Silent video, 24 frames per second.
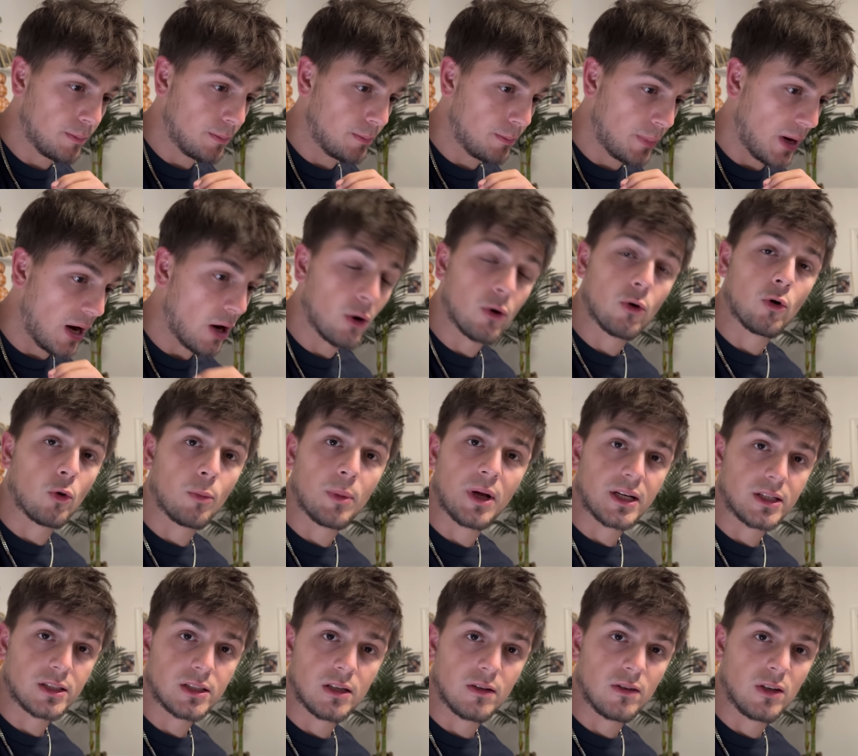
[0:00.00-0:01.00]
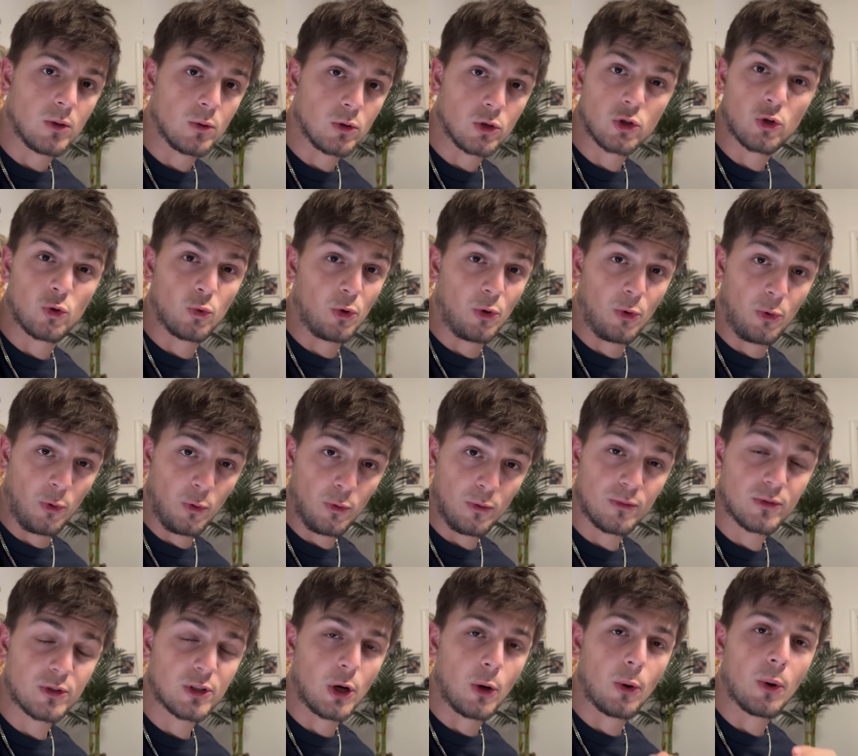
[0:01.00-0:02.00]
paranormal activity was through the roof.
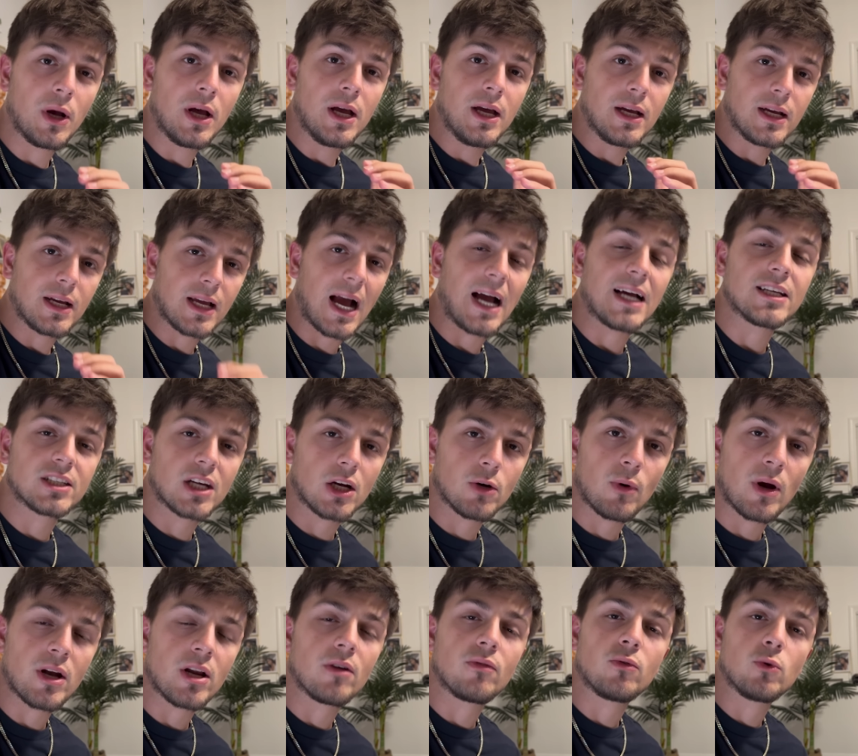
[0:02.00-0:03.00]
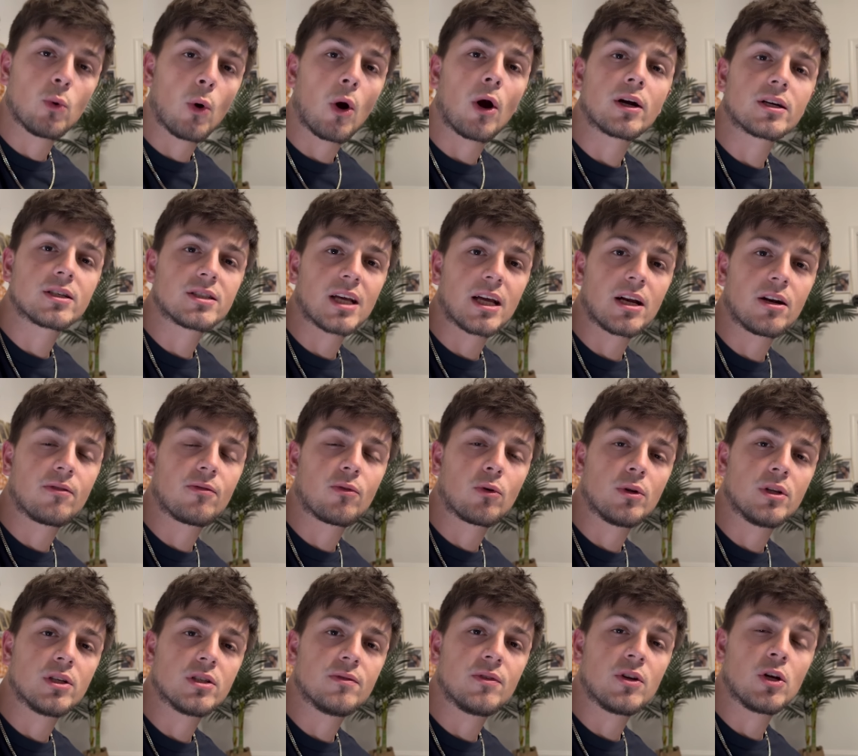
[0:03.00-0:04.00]
So guys, get ready. If you are excited for
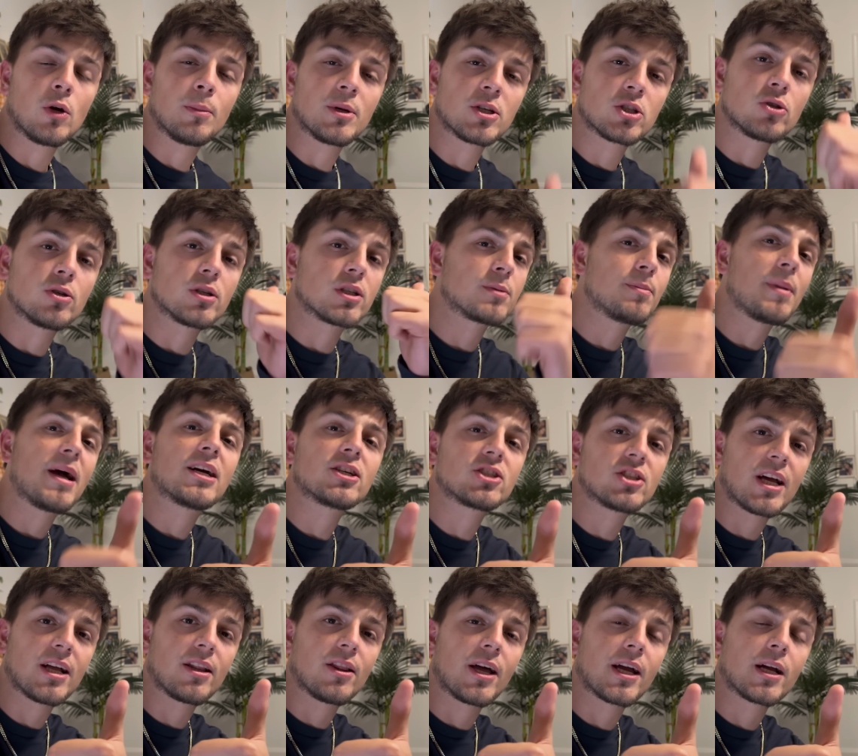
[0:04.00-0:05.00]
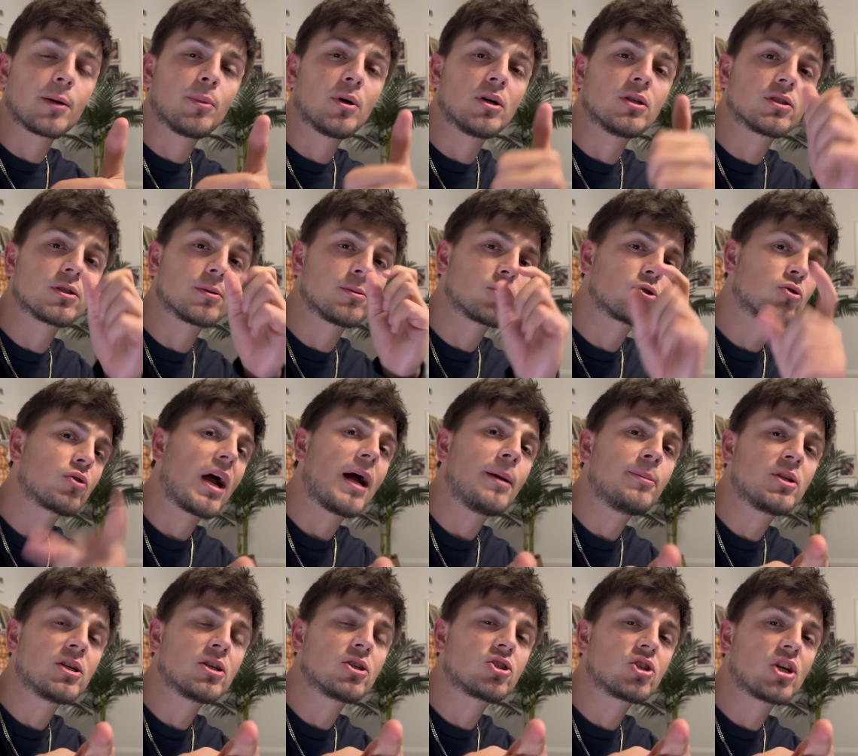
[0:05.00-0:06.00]
this video, make sure to smash that like button, subscribe
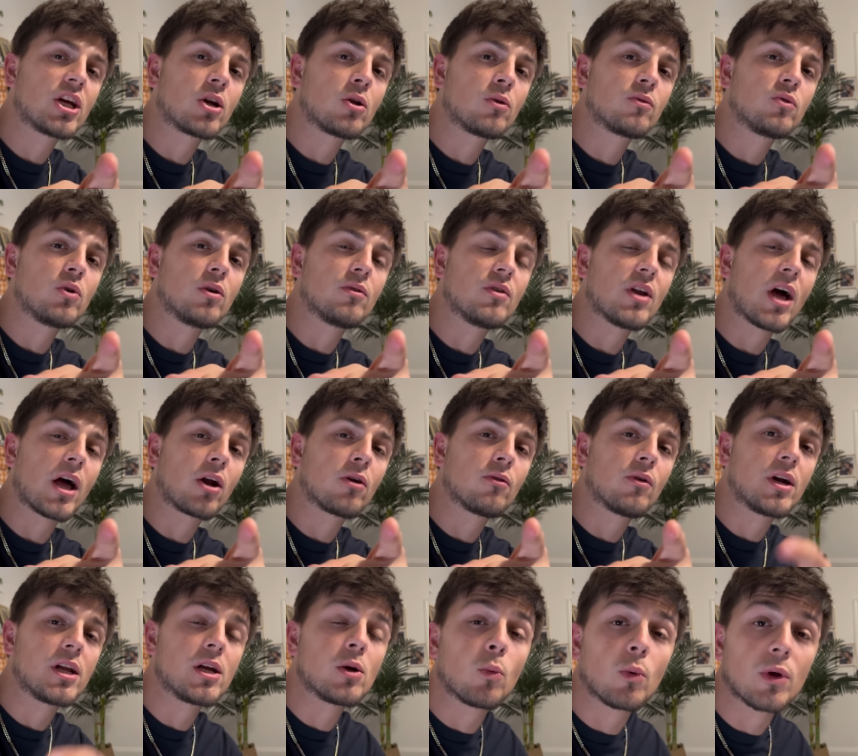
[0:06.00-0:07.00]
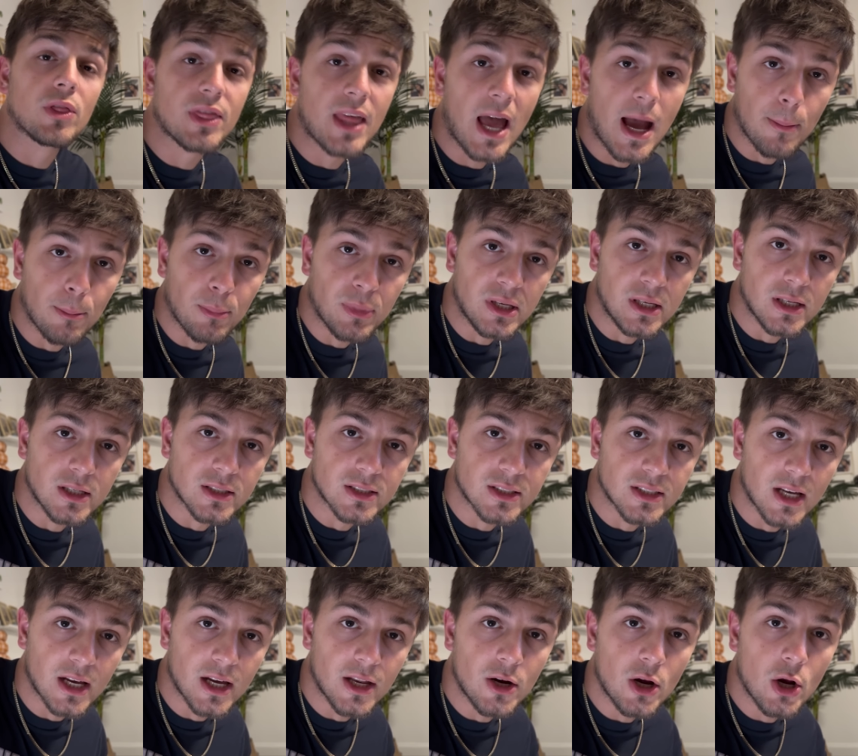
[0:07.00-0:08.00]
to this channel if you have not already, and with that being
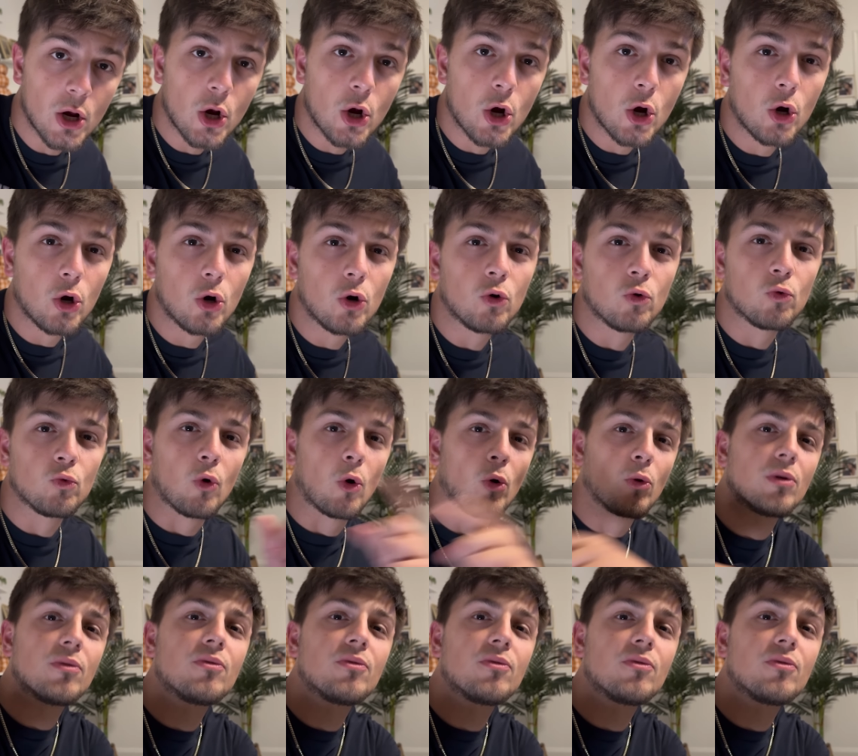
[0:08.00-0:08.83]
said, roll the